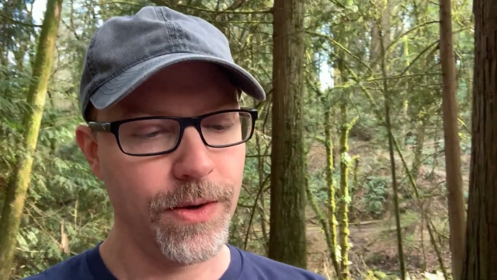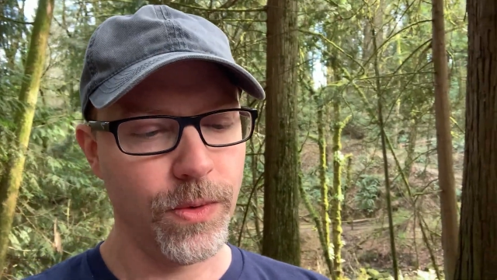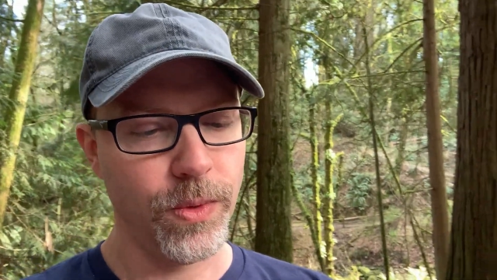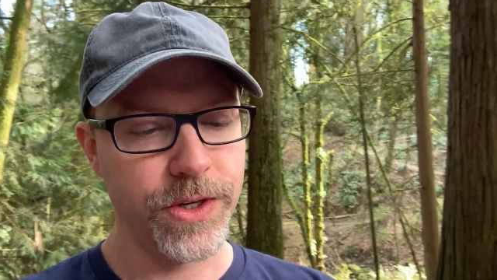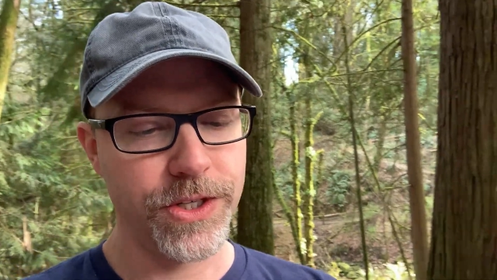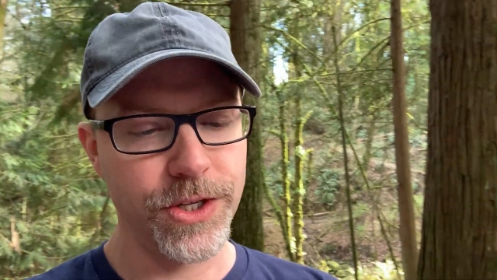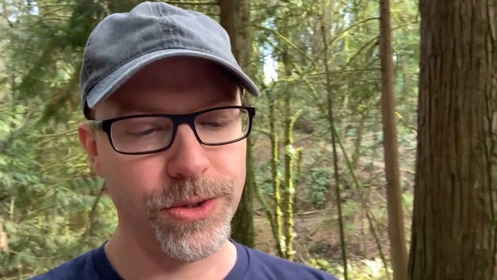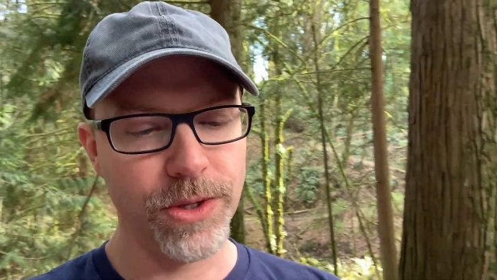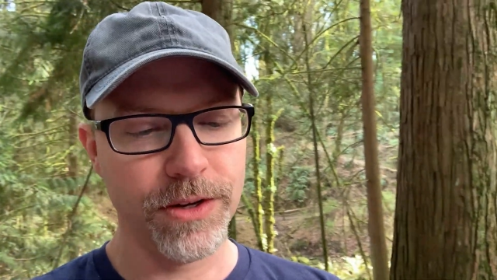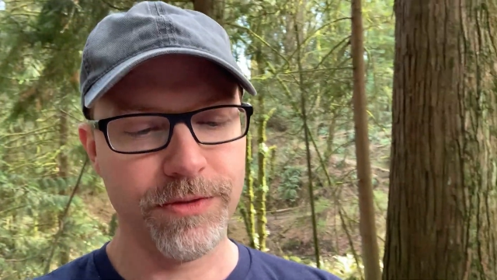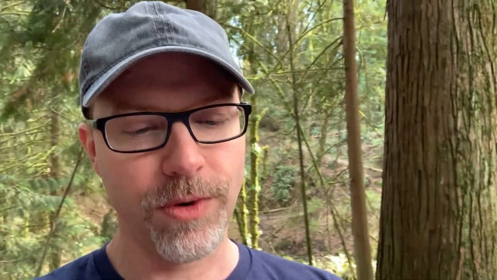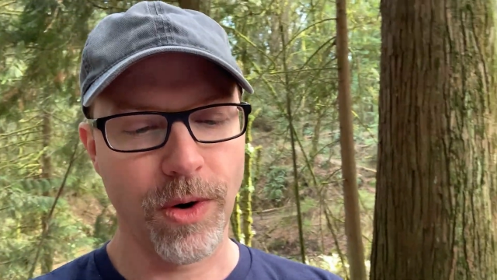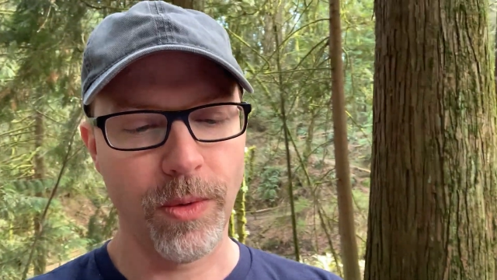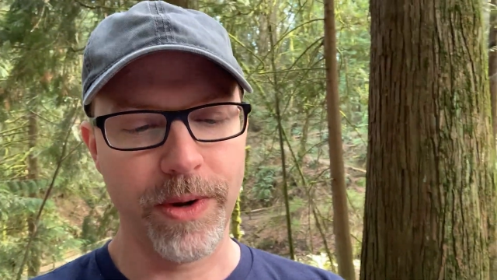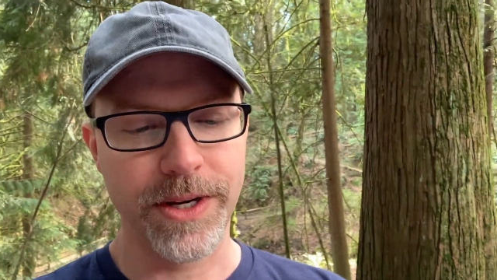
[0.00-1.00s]
what do you look
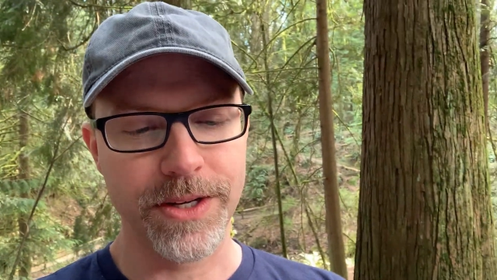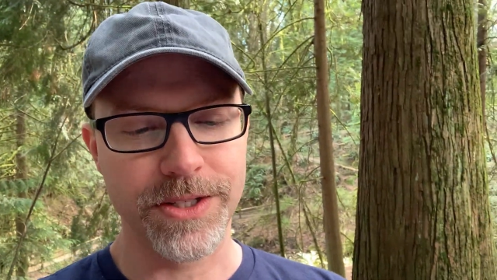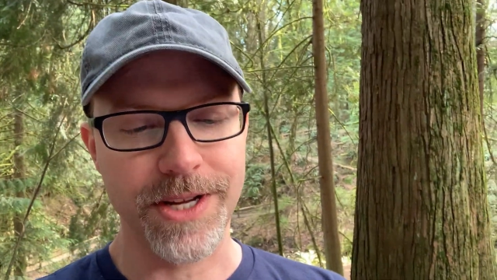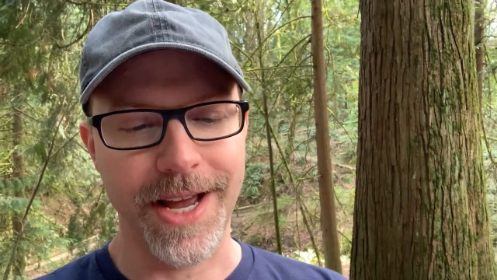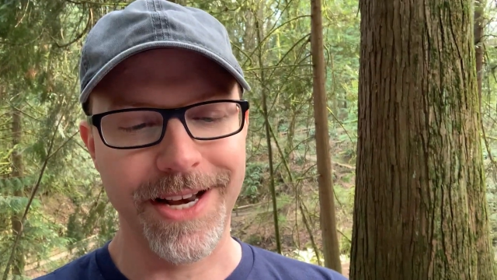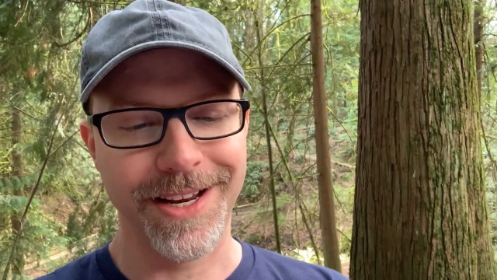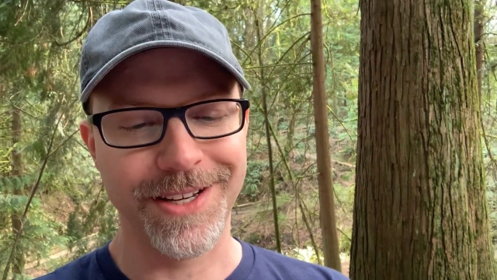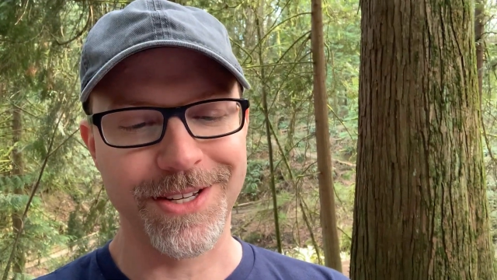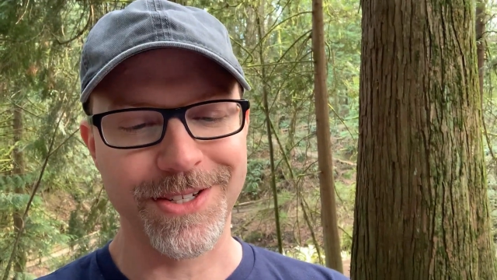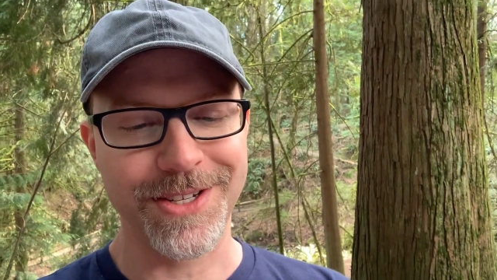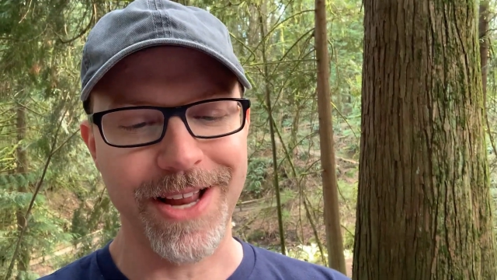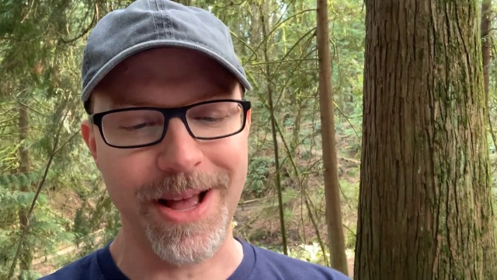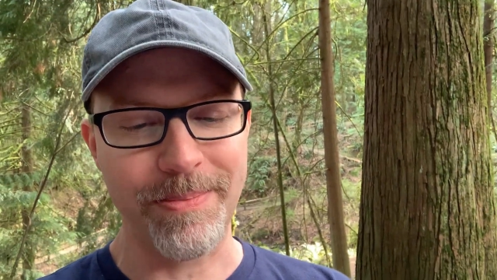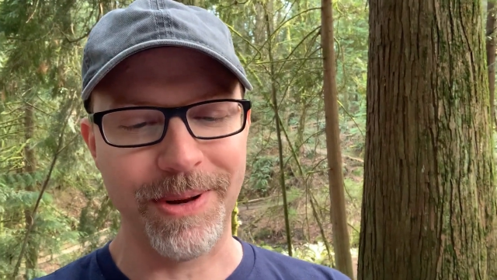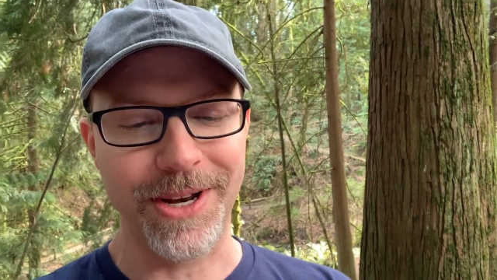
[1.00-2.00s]
for when deciding to
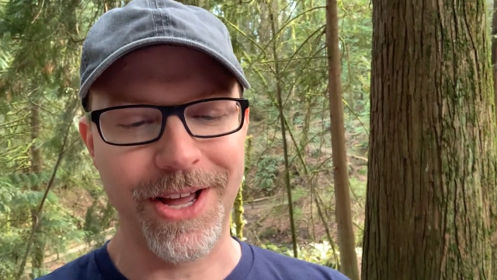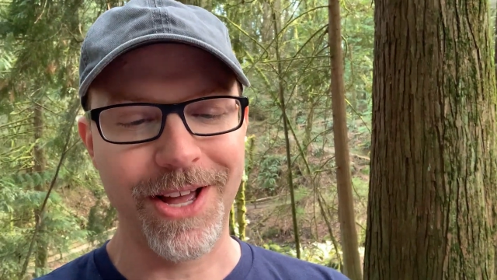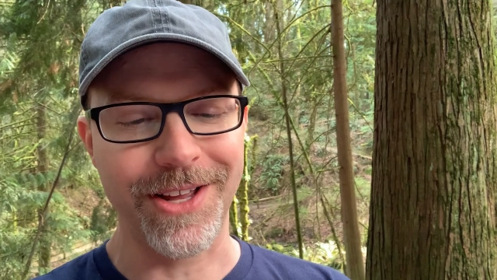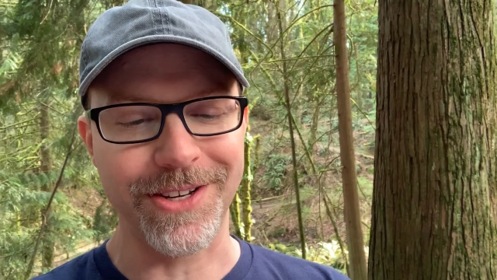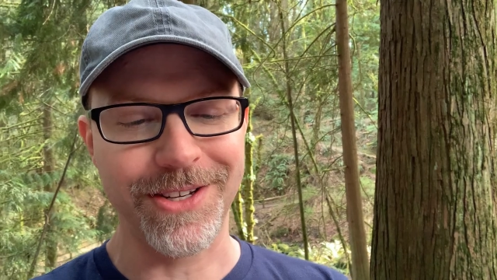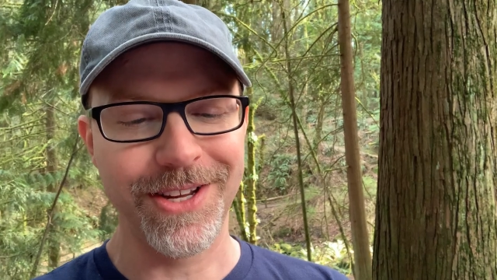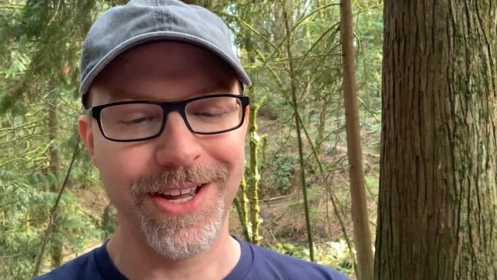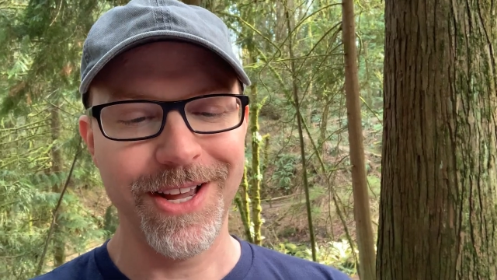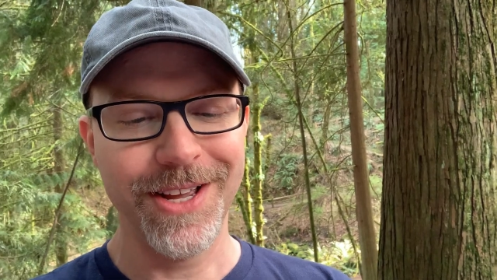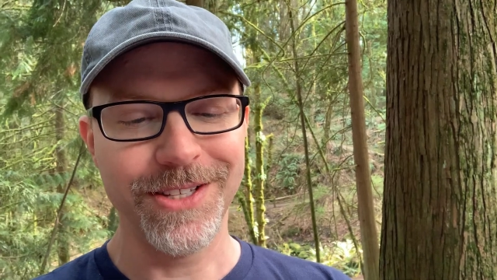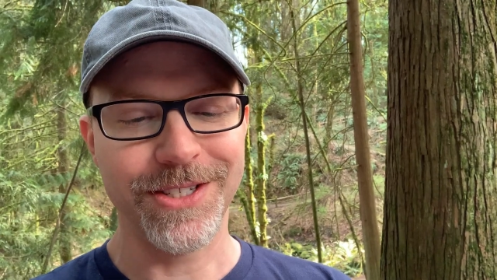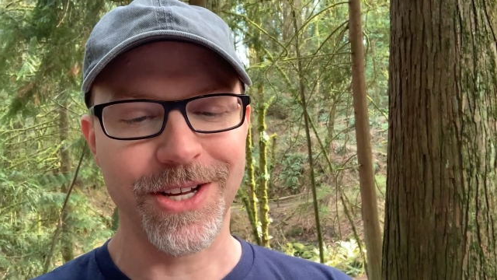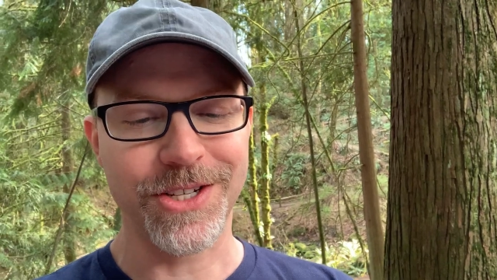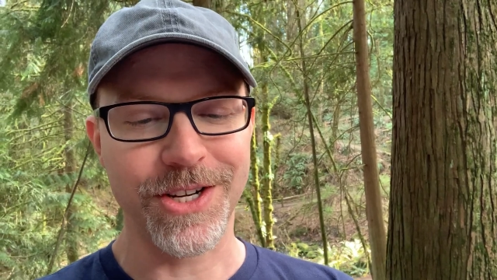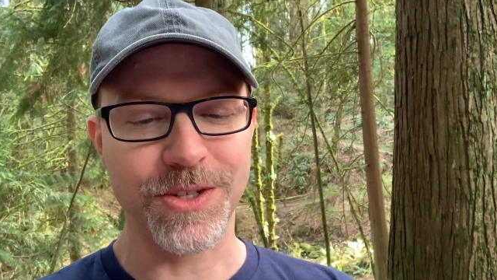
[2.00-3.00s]
stop and hunt,
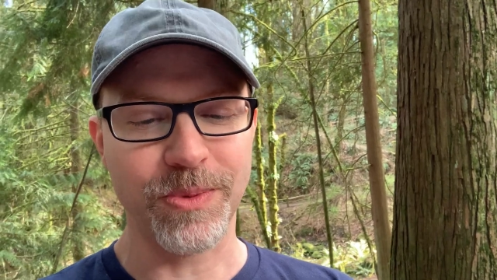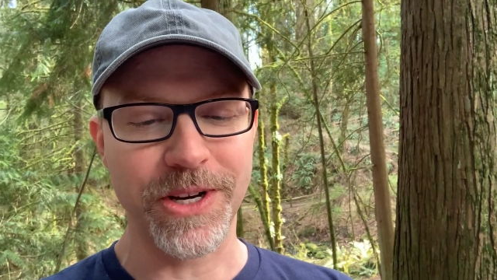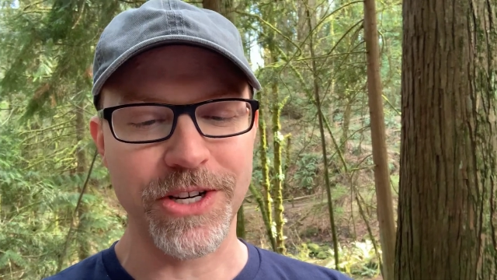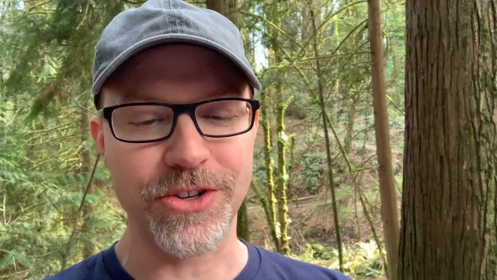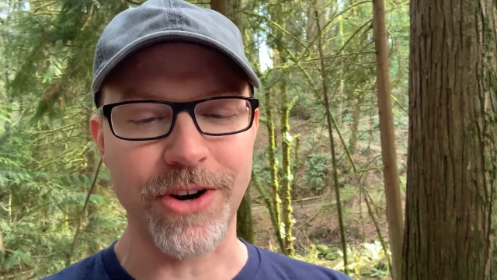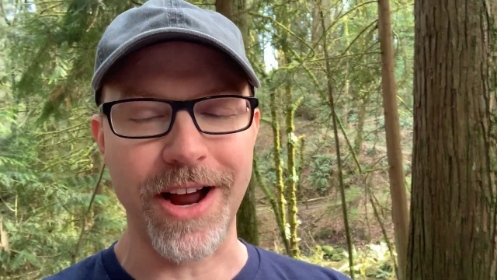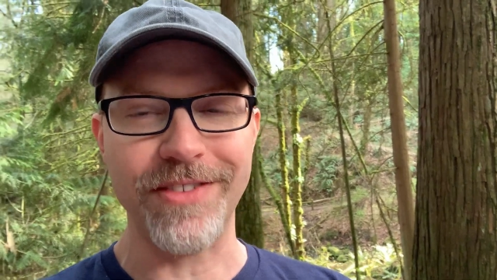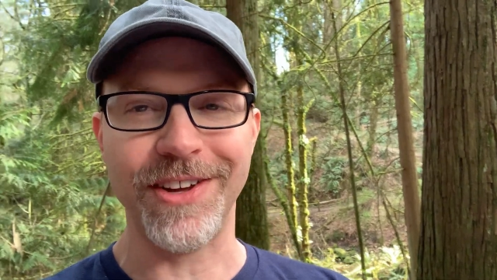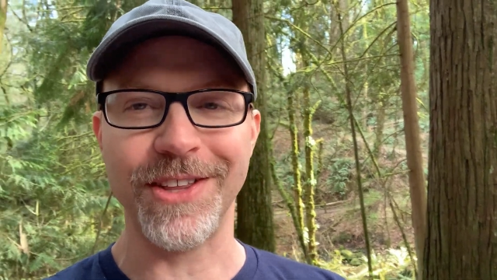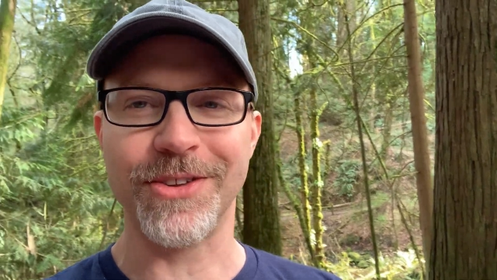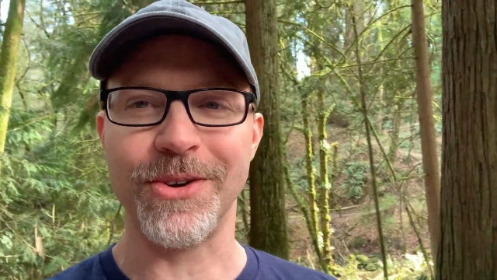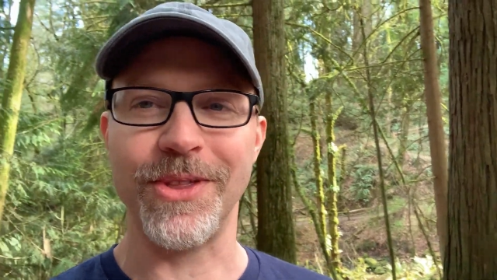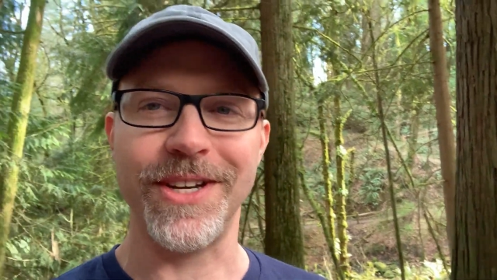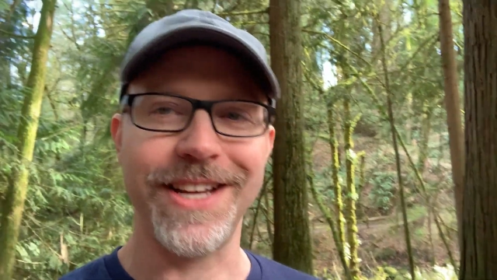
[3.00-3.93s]
such as when driving through the